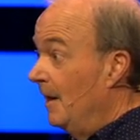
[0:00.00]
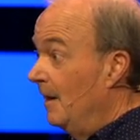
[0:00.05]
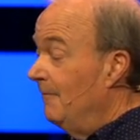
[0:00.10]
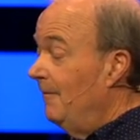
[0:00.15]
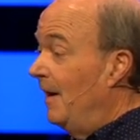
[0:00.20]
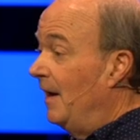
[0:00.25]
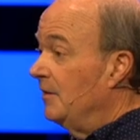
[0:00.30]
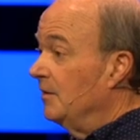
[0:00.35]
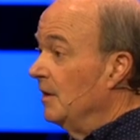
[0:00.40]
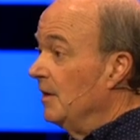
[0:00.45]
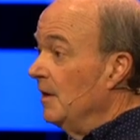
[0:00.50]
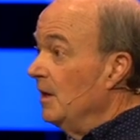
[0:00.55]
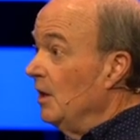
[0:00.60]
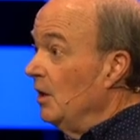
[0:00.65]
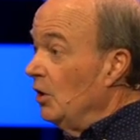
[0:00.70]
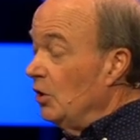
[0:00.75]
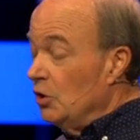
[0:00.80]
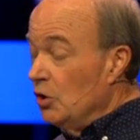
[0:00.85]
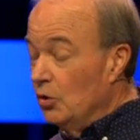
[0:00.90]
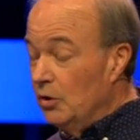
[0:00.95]
In fact,
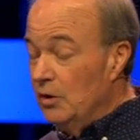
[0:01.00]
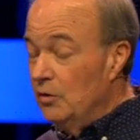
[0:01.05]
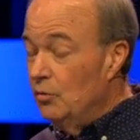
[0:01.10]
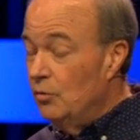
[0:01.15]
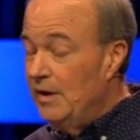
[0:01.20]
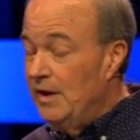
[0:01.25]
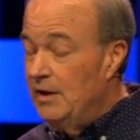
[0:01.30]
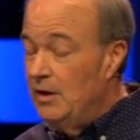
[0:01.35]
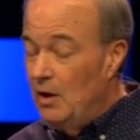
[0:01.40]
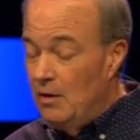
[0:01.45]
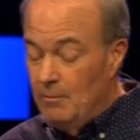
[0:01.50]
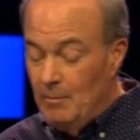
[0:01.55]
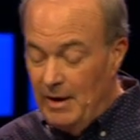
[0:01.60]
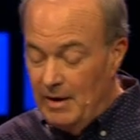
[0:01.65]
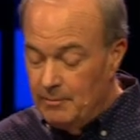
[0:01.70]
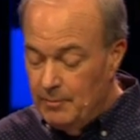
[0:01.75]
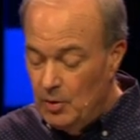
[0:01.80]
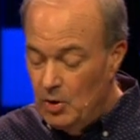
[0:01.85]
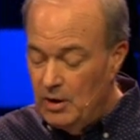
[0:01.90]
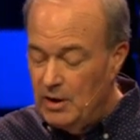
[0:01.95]
you can read
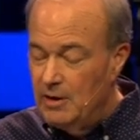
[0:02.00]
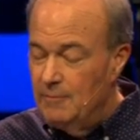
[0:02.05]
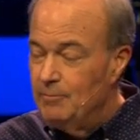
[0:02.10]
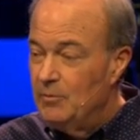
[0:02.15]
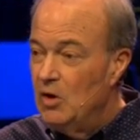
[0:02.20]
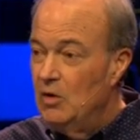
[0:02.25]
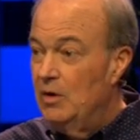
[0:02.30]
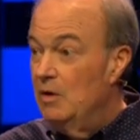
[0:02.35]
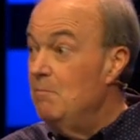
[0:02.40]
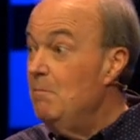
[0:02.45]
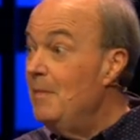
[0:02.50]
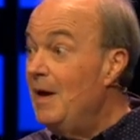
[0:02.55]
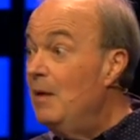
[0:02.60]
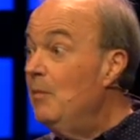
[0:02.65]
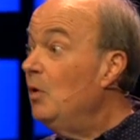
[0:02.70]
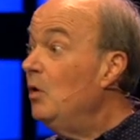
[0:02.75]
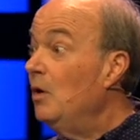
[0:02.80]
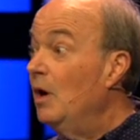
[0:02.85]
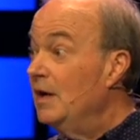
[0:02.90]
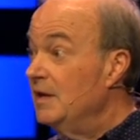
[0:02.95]
my book, you can
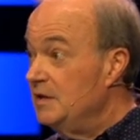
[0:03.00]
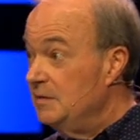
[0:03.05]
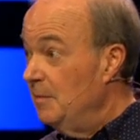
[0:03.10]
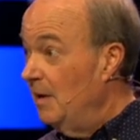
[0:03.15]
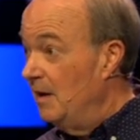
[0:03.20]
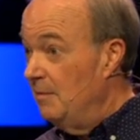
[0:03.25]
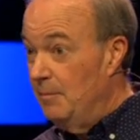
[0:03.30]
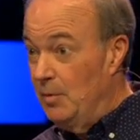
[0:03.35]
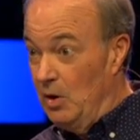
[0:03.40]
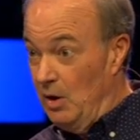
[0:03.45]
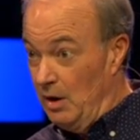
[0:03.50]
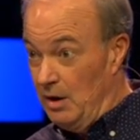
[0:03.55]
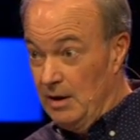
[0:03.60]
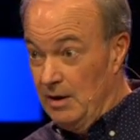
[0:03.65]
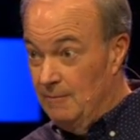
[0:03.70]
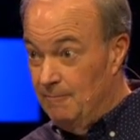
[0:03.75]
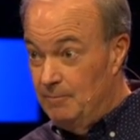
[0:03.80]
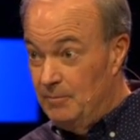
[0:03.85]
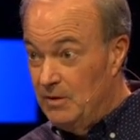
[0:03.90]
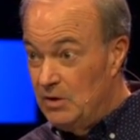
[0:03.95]
memorize my
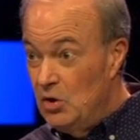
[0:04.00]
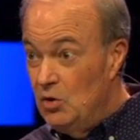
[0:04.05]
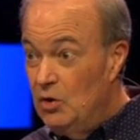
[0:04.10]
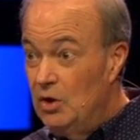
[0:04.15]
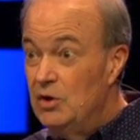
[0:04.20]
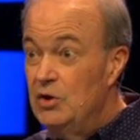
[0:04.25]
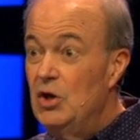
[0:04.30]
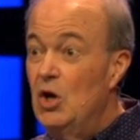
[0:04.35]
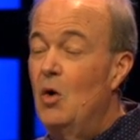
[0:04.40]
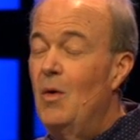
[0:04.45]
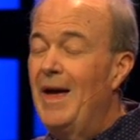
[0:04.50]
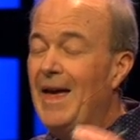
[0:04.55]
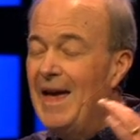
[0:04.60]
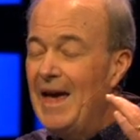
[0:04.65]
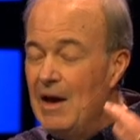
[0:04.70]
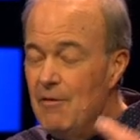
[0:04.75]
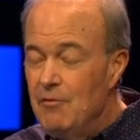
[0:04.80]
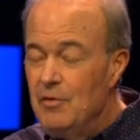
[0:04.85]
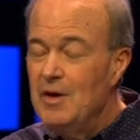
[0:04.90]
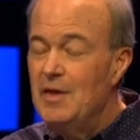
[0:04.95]
book, you can know
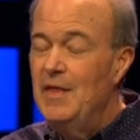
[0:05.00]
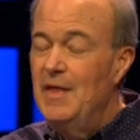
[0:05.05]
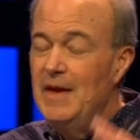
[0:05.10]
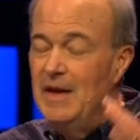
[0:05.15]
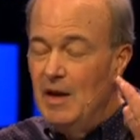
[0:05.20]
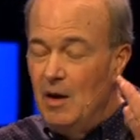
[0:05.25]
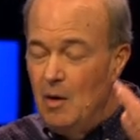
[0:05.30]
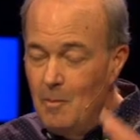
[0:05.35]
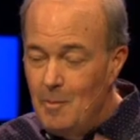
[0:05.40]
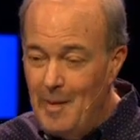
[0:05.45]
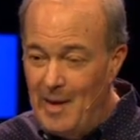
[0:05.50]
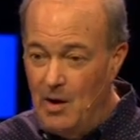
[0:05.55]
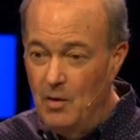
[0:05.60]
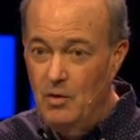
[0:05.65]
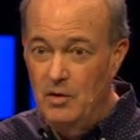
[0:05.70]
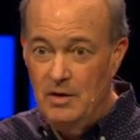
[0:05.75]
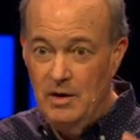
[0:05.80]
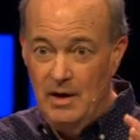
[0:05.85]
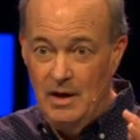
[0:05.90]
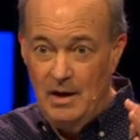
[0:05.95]
everything
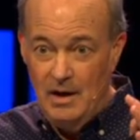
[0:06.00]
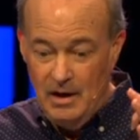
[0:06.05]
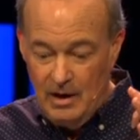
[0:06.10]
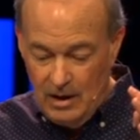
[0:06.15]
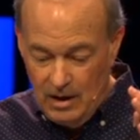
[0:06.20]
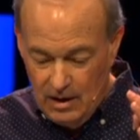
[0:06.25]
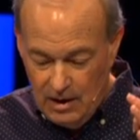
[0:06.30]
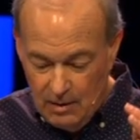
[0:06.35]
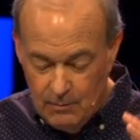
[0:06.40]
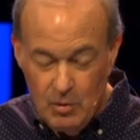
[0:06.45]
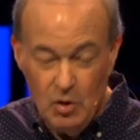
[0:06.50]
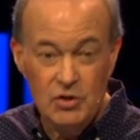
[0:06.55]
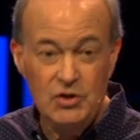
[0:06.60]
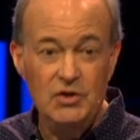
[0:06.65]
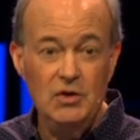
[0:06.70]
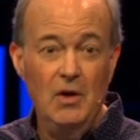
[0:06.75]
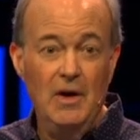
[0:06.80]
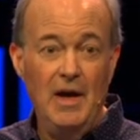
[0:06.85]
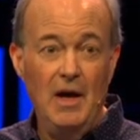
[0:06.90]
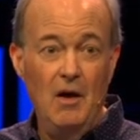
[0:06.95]
about
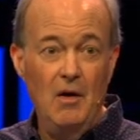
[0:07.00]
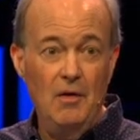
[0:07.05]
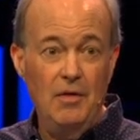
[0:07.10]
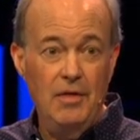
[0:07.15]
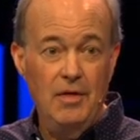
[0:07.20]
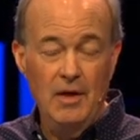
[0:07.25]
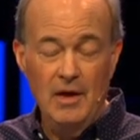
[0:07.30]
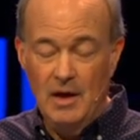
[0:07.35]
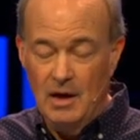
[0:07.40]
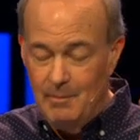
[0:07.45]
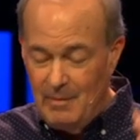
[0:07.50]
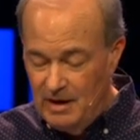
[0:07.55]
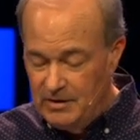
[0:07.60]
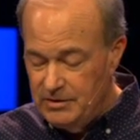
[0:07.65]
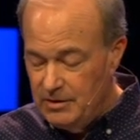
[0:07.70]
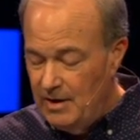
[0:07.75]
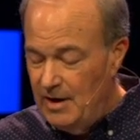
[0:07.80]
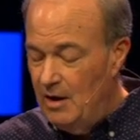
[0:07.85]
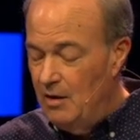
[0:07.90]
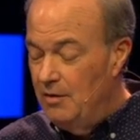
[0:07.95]
emotional health,
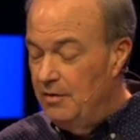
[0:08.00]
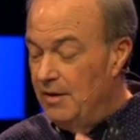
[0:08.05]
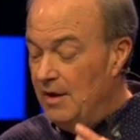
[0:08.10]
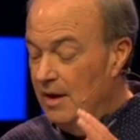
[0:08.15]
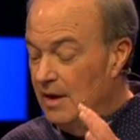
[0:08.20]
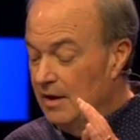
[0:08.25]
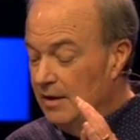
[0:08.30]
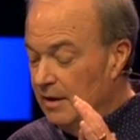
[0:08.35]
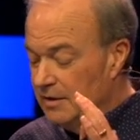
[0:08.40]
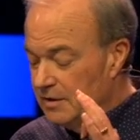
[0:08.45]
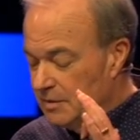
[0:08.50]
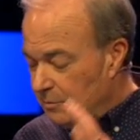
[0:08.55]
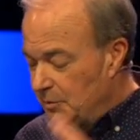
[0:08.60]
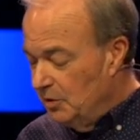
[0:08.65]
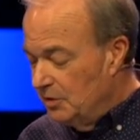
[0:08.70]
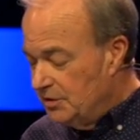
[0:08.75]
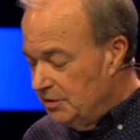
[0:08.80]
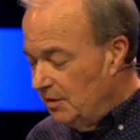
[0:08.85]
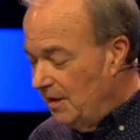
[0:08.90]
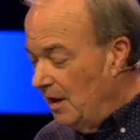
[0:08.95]
mental health,
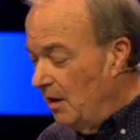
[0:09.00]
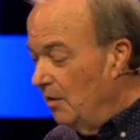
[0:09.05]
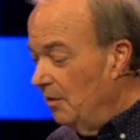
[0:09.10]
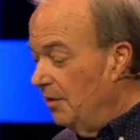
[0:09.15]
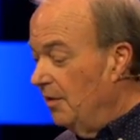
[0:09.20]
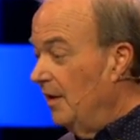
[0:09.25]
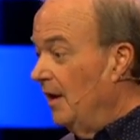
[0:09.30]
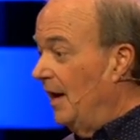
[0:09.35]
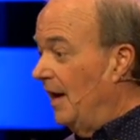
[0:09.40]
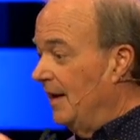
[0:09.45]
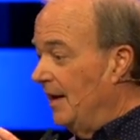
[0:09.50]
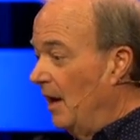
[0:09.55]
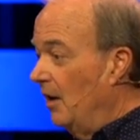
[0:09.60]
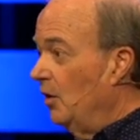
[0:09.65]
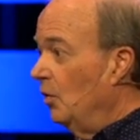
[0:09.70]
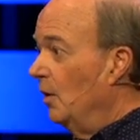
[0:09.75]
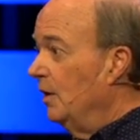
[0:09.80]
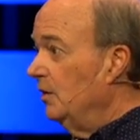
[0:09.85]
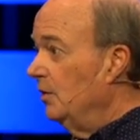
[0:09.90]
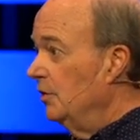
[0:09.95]
spiritual health, and
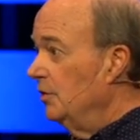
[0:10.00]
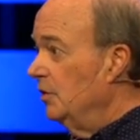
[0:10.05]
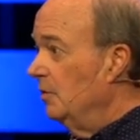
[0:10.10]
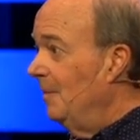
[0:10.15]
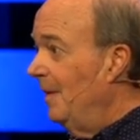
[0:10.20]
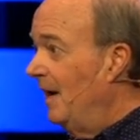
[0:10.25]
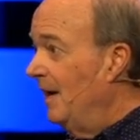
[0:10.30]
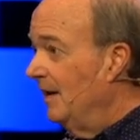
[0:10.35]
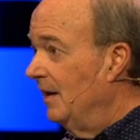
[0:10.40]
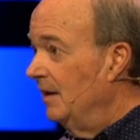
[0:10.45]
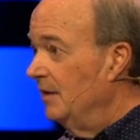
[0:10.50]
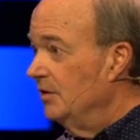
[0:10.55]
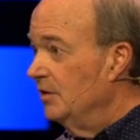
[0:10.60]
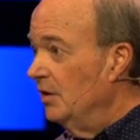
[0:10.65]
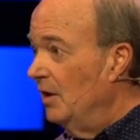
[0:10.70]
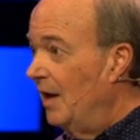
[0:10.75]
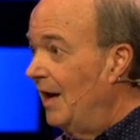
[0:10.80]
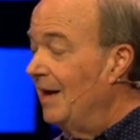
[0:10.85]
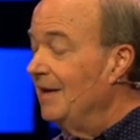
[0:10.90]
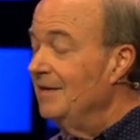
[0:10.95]
how to unload your
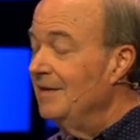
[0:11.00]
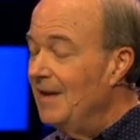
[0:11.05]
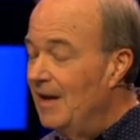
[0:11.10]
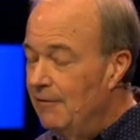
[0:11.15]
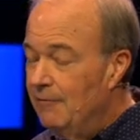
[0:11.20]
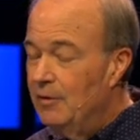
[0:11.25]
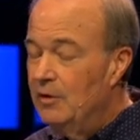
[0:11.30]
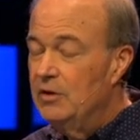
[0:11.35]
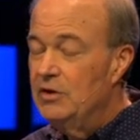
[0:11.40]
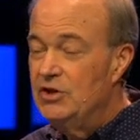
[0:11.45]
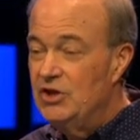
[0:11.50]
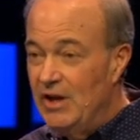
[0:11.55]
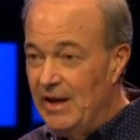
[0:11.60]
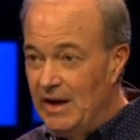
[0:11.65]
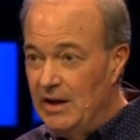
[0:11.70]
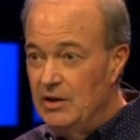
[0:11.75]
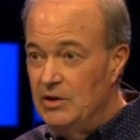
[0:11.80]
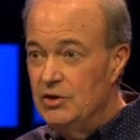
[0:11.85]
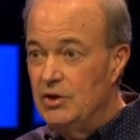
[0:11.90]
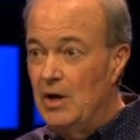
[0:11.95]
baggage, and never
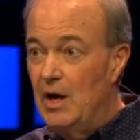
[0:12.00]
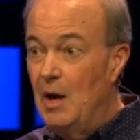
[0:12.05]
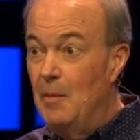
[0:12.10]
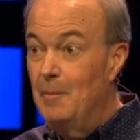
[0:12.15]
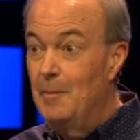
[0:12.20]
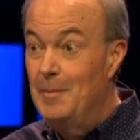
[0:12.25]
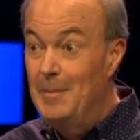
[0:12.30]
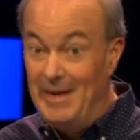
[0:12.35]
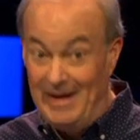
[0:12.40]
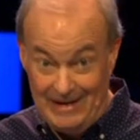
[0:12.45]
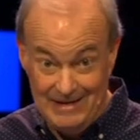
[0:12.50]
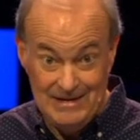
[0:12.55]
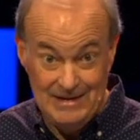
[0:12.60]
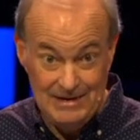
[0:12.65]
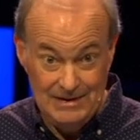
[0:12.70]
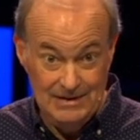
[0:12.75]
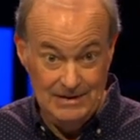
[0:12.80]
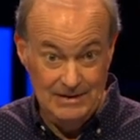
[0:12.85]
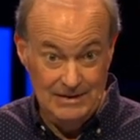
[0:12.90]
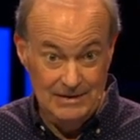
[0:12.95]
change a bit.